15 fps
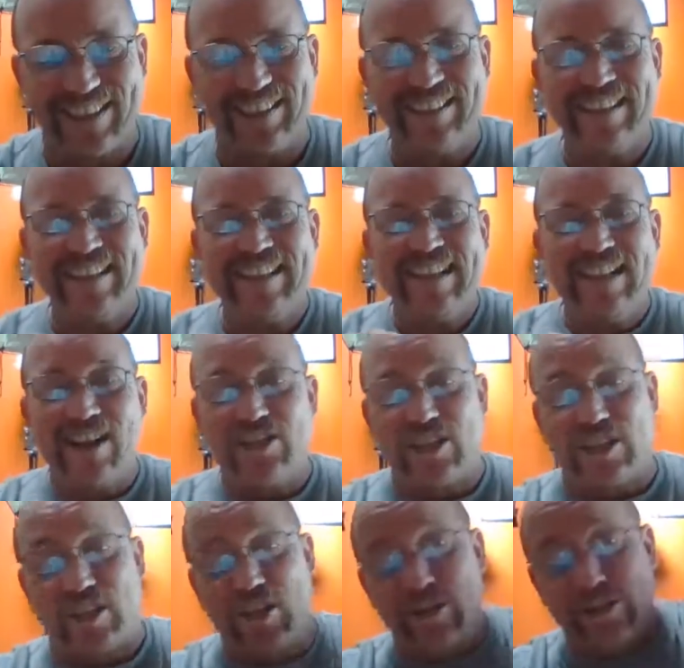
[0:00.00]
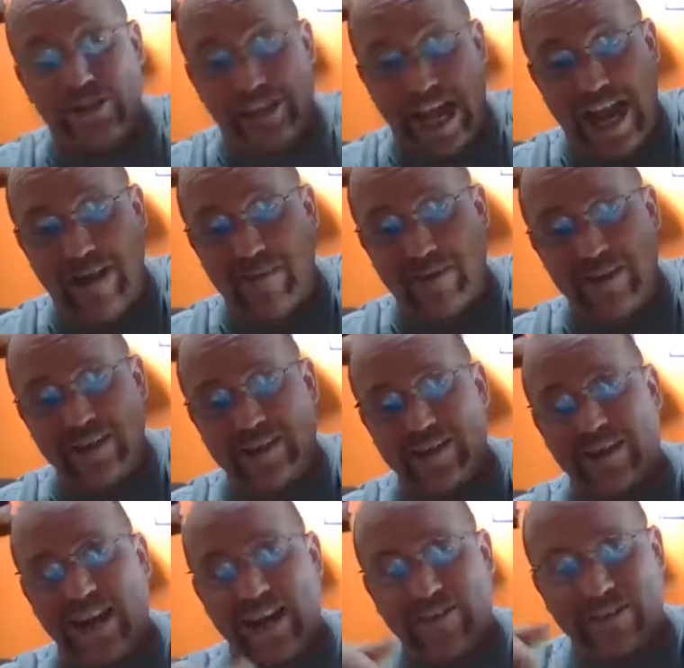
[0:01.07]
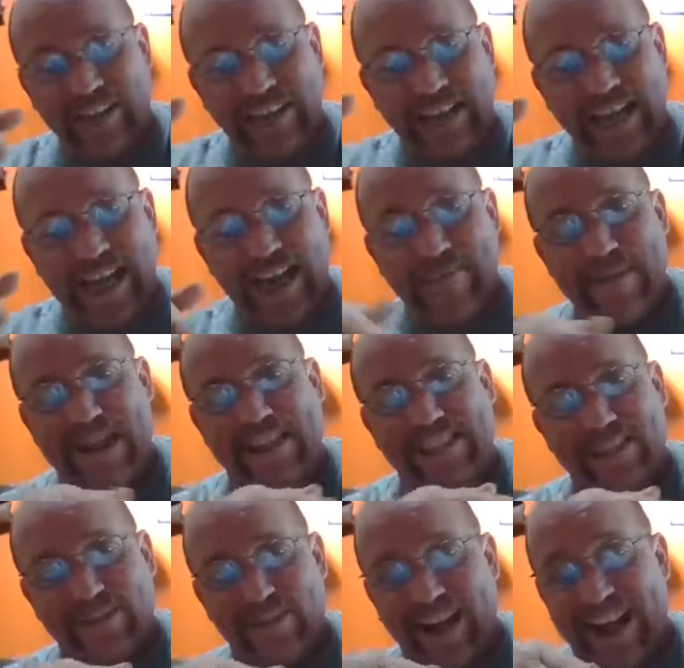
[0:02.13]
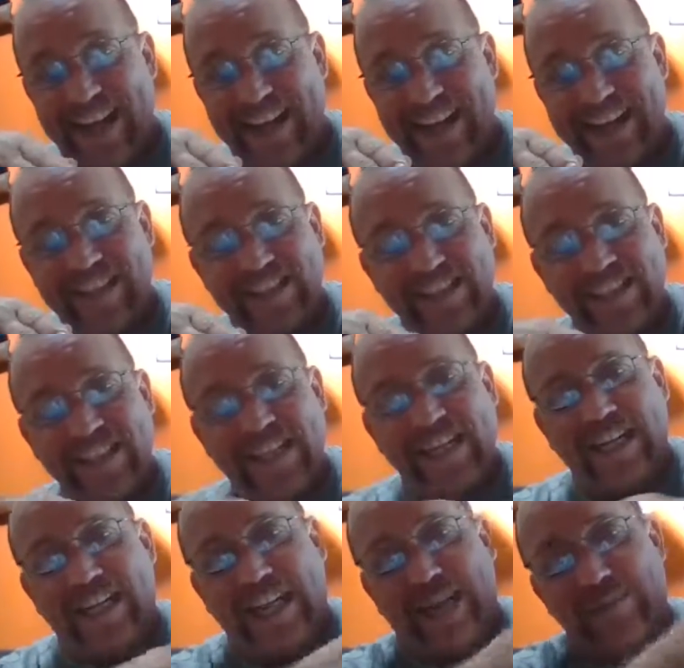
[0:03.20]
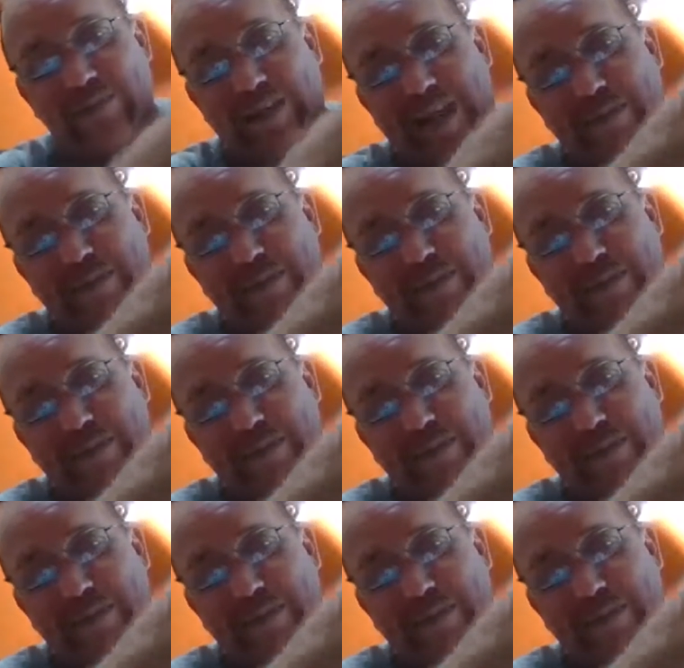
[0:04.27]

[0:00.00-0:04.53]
So there's a huge table on your left. He makes the right and just climbs